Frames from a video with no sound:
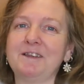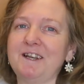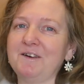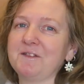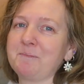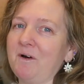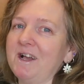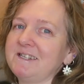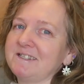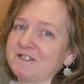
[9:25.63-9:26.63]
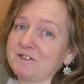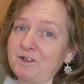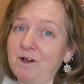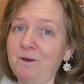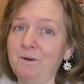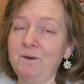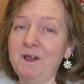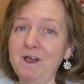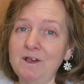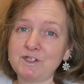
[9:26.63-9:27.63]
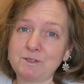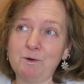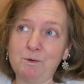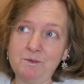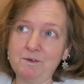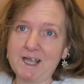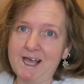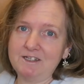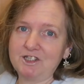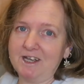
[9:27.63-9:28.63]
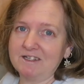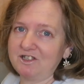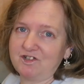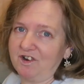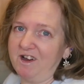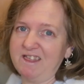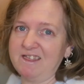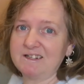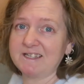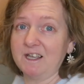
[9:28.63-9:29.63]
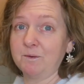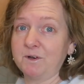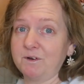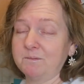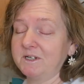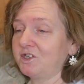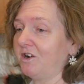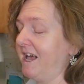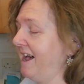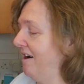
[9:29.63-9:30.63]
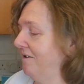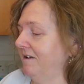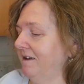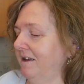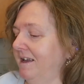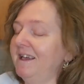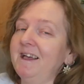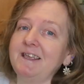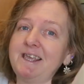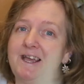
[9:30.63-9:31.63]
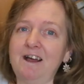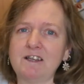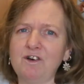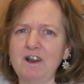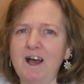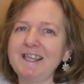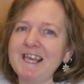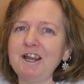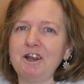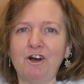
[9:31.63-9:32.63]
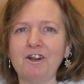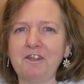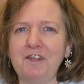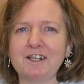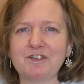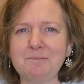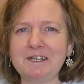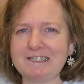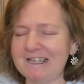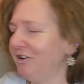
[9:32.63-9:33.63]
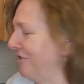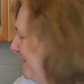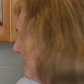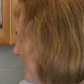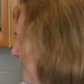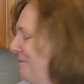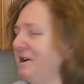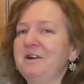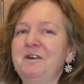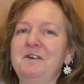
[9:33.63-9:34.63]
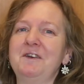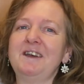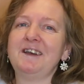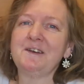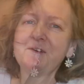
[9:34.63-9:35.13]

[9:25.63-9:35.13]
You know, the prices are so small, you can just try things that you wouldn't normally try out. Again, I get a lot of things for myself in Temu.